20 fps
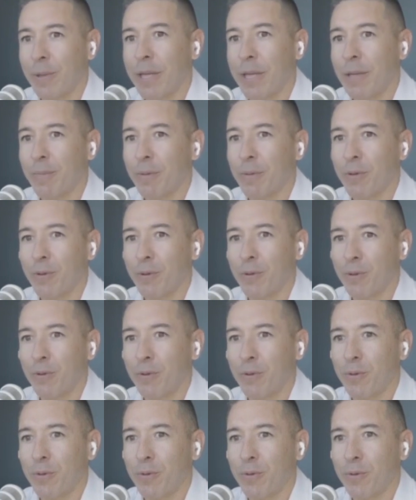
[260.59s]
people
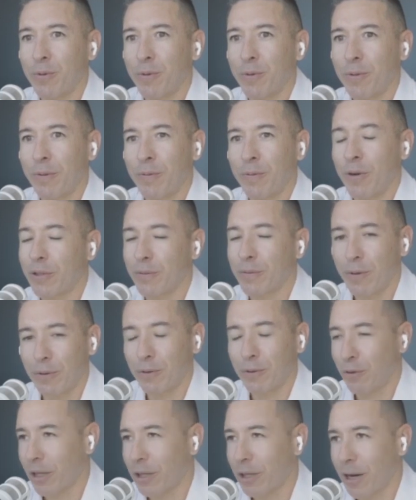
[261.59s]
who first of all
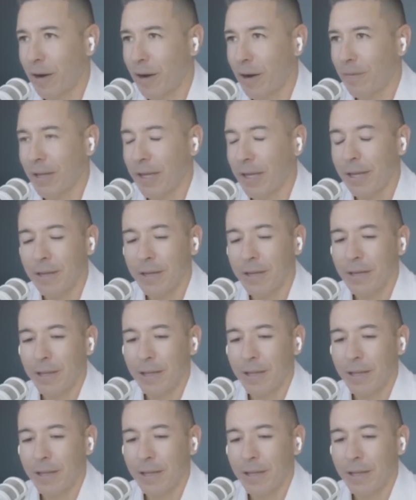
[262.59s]
drink coffee,